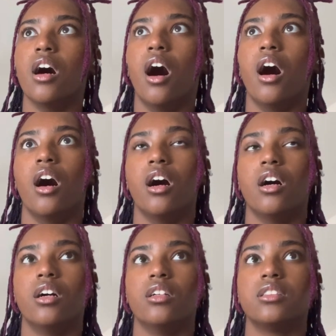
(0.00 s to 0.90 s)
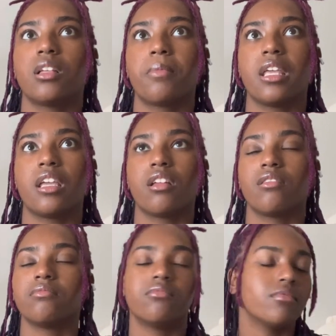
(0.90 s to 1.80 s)
Uh, something
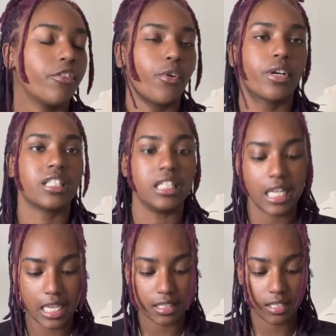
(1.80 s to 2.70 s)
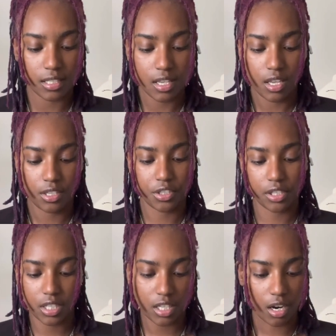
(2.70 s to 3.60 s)
of course knit,
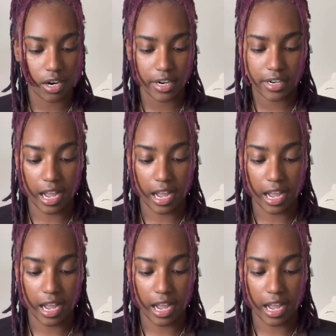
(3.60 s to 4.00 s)
chunky yarn.